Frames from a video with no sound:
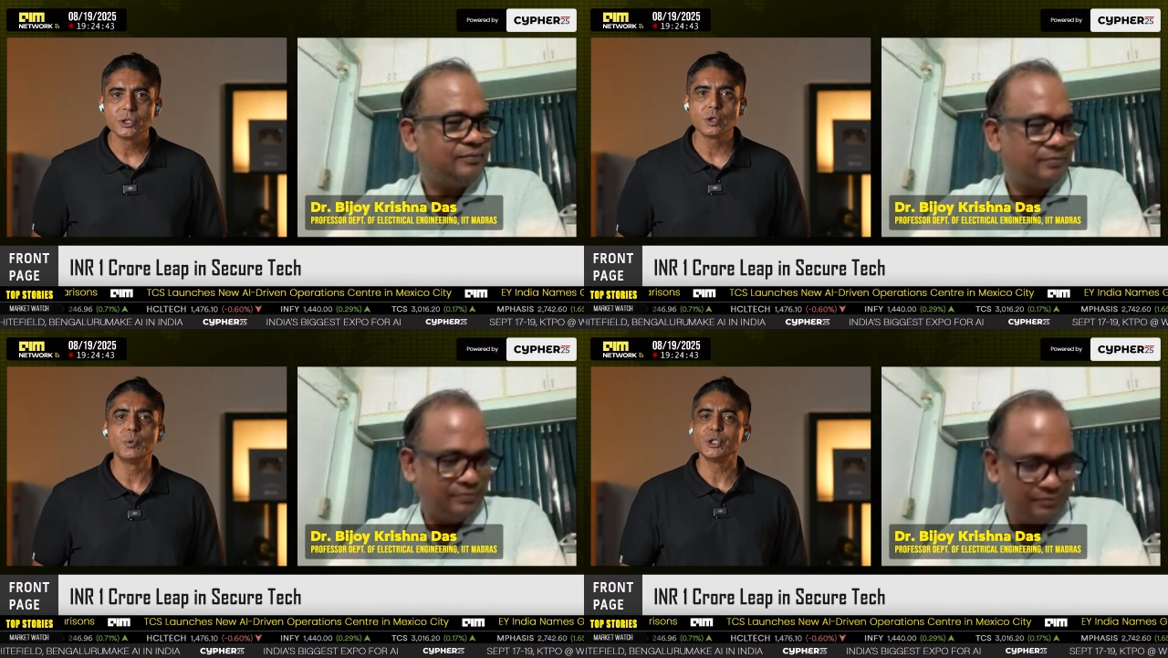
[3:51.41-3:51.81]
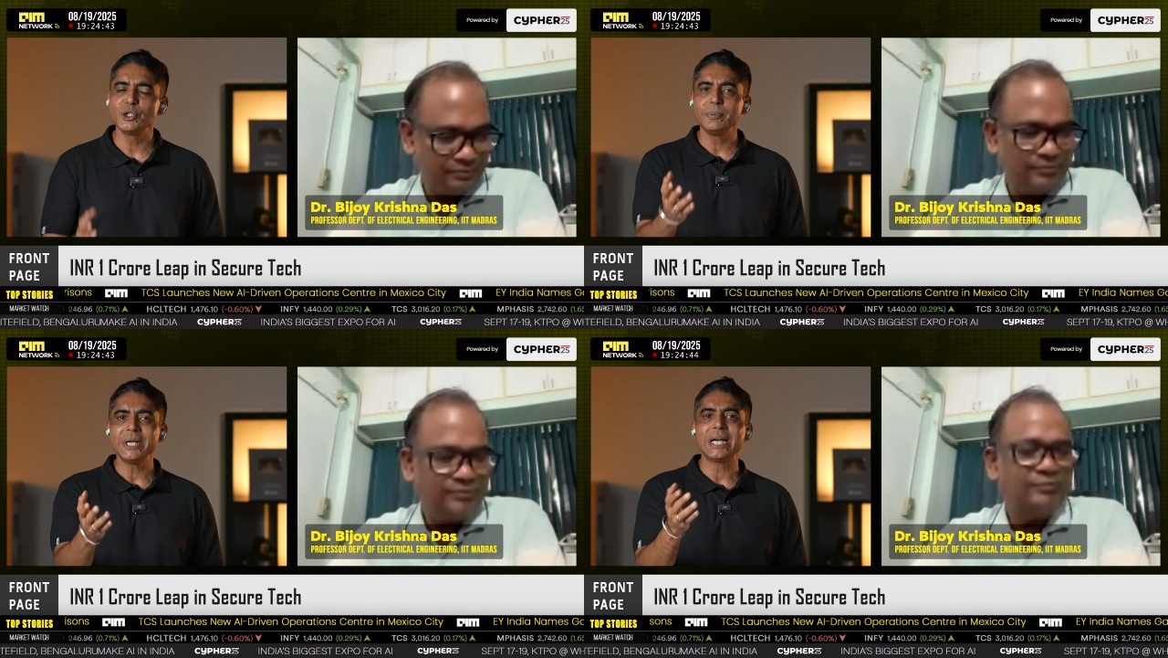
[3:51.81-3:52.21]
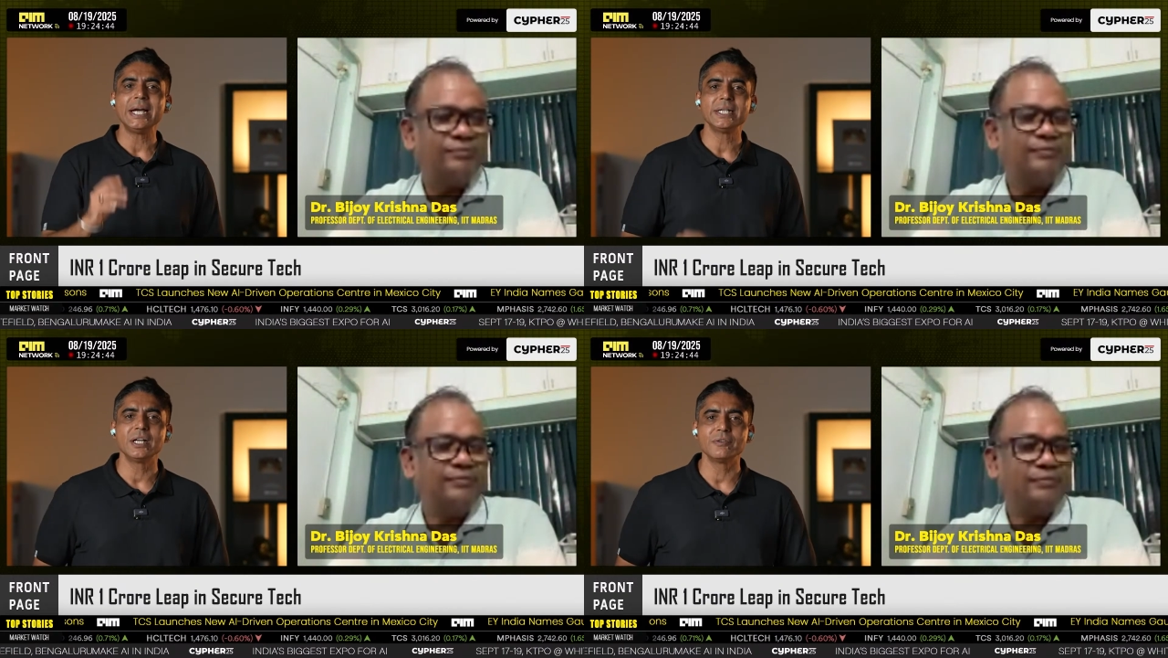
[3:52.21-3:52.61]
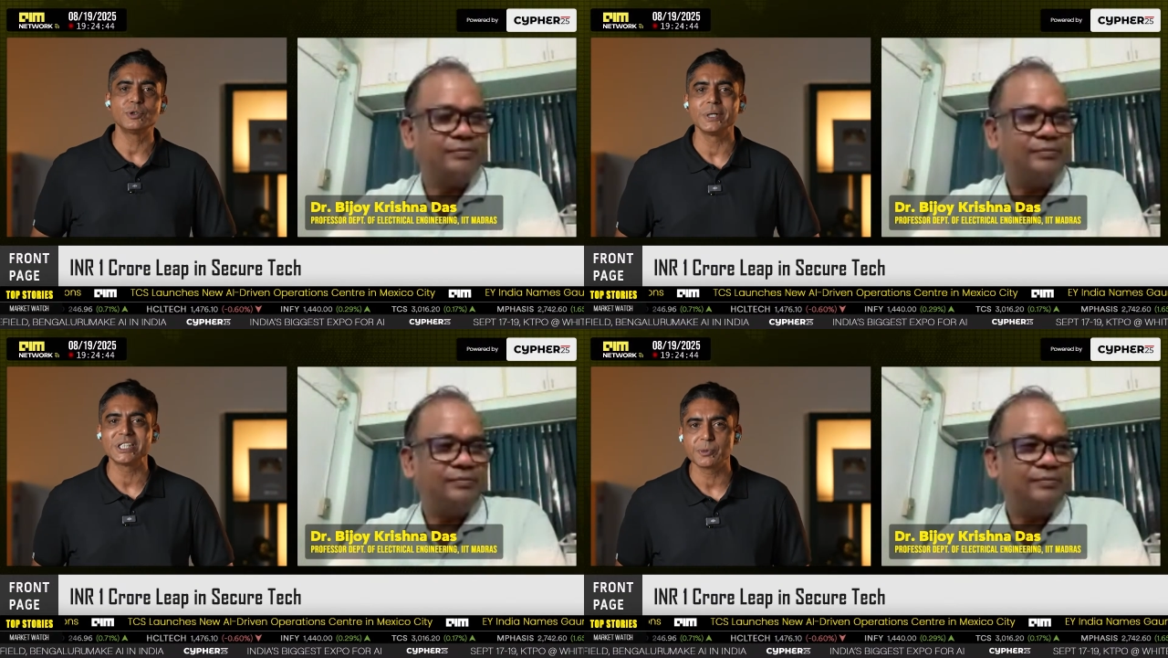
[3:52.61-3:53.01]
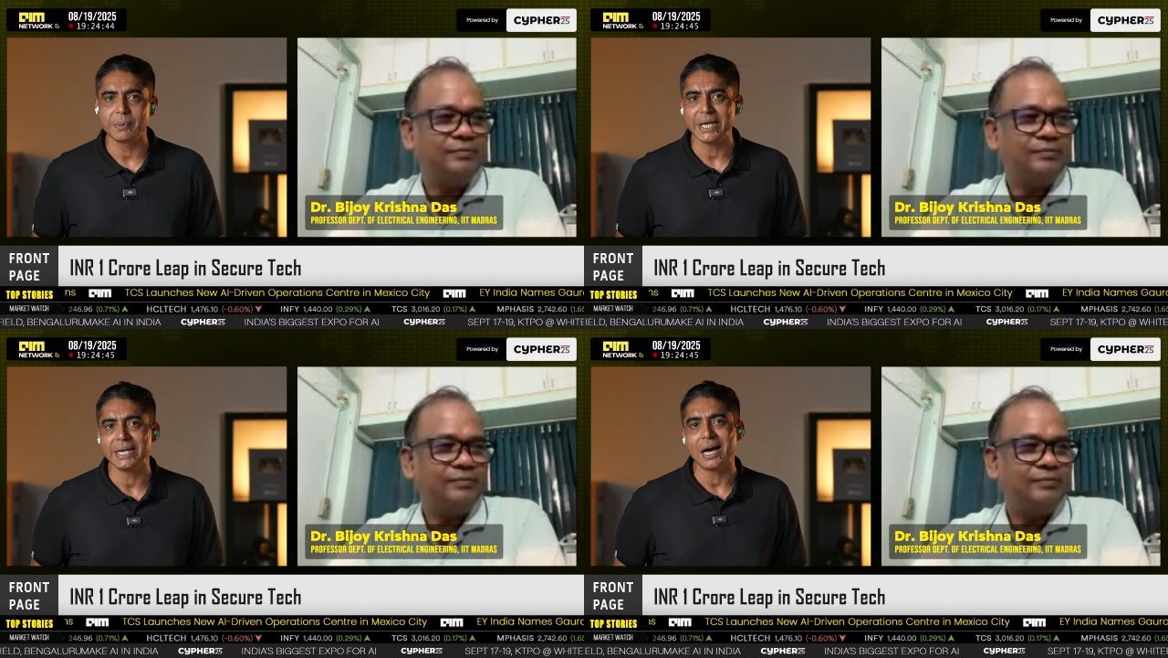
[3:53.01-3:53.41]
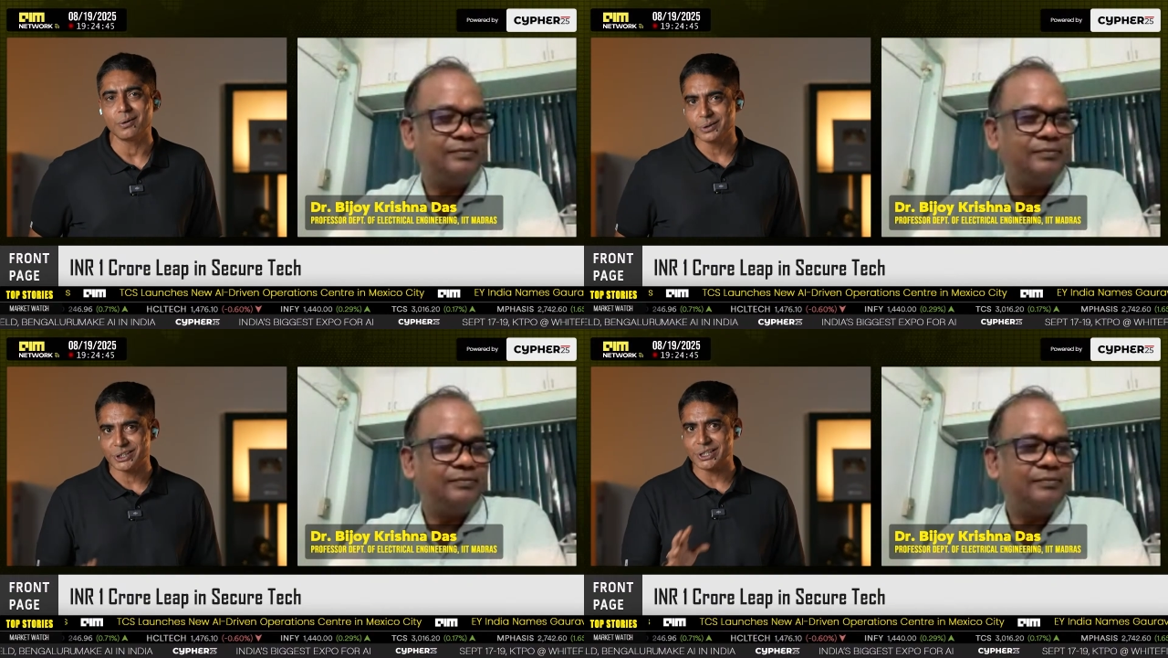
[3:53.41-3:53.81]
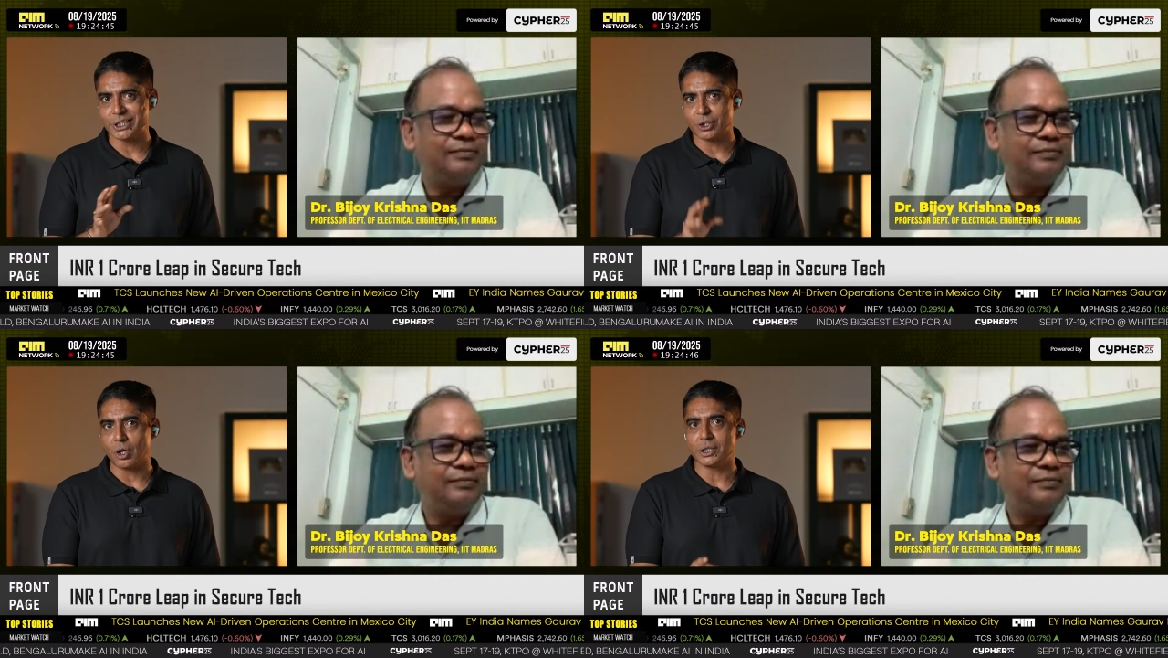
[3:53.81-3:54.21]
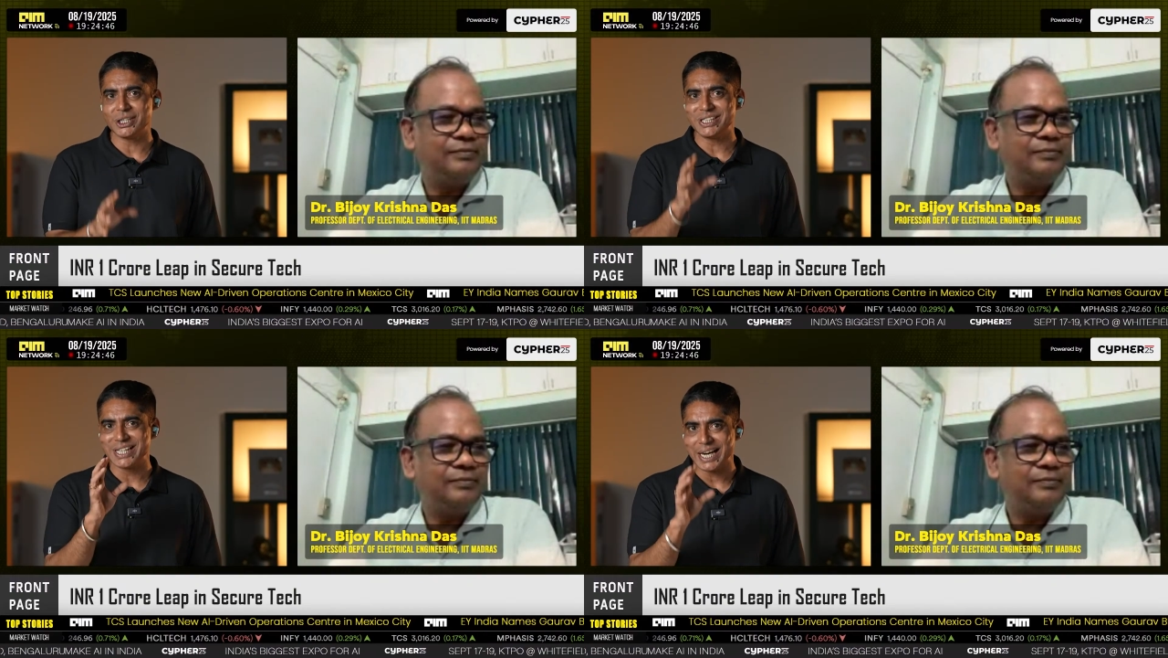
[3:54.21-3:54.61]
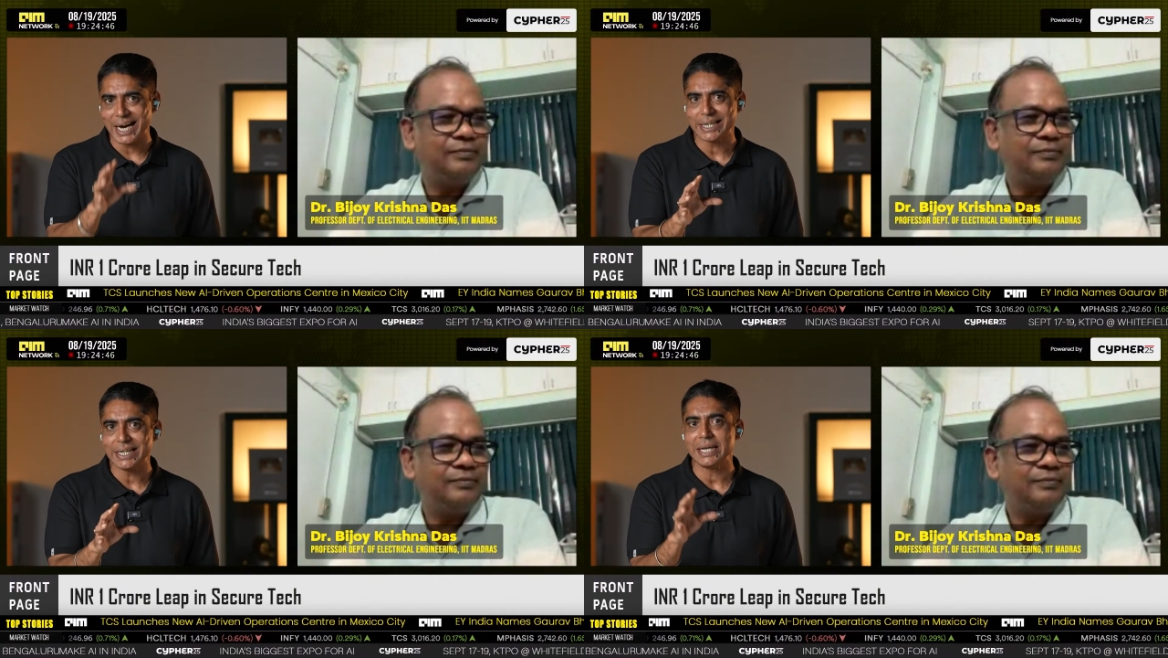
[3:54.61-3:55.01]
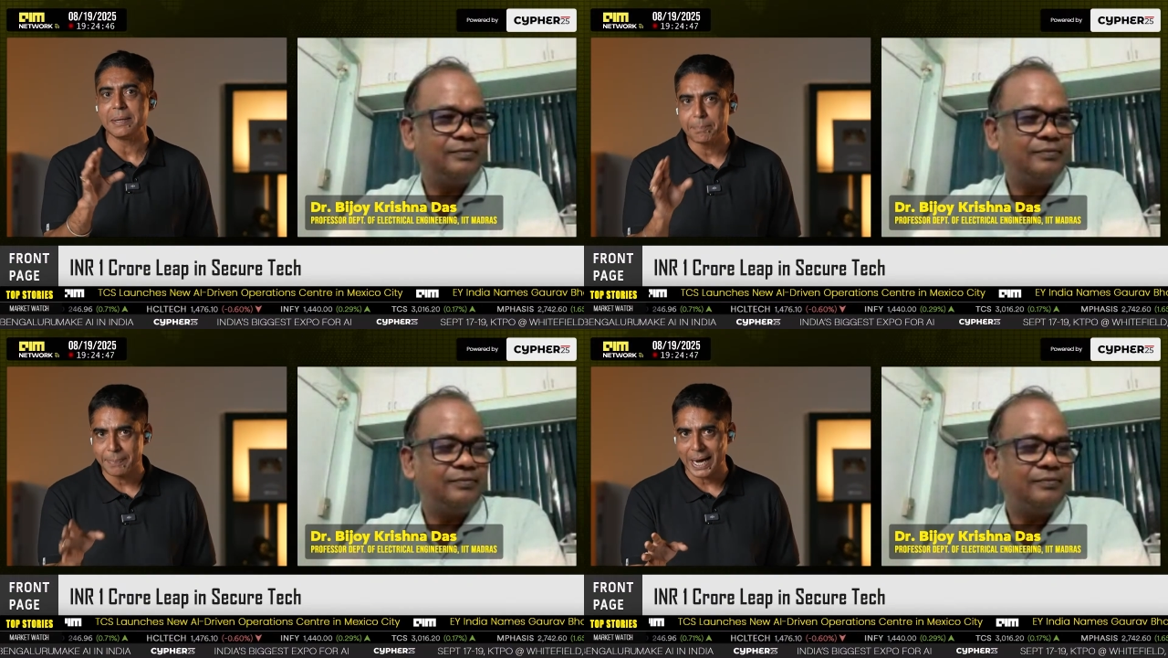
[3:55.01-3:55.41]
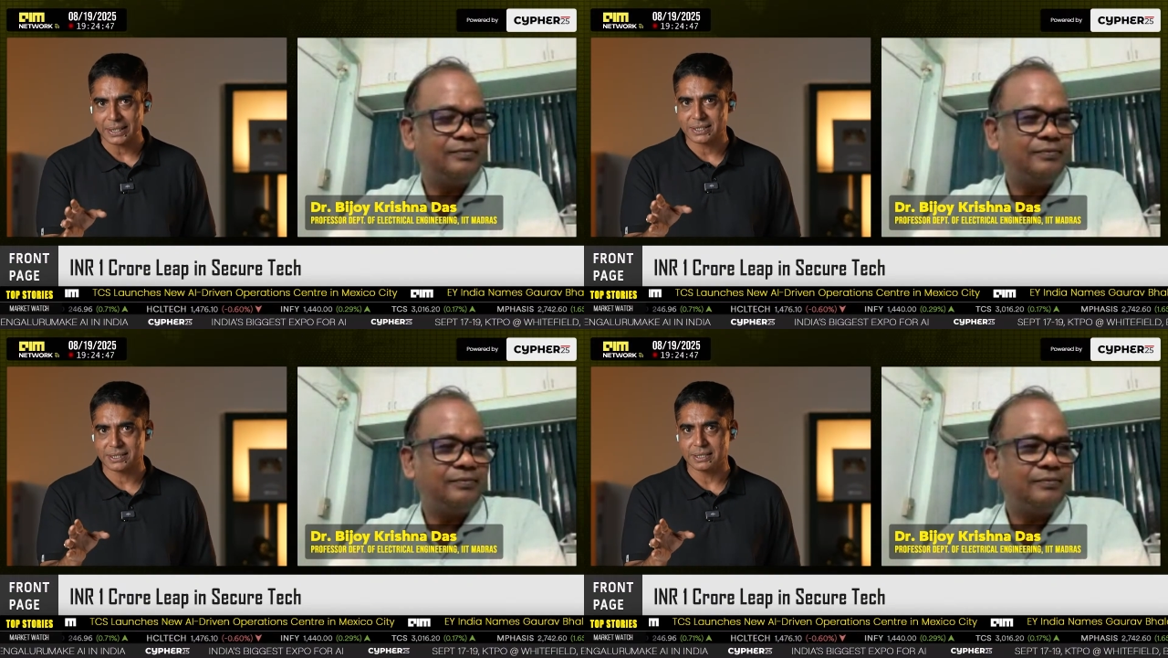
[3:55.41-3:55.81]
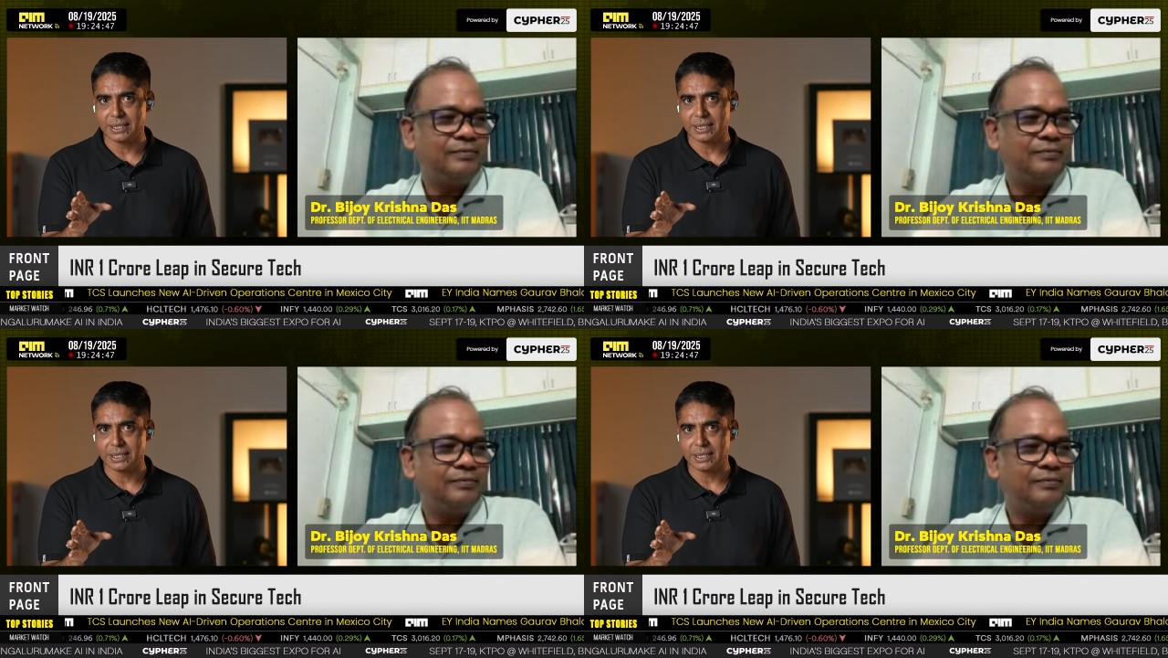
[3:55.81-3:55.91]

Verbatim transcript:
Speaker 1: So would you be kind enough to explain how this technology directly impacts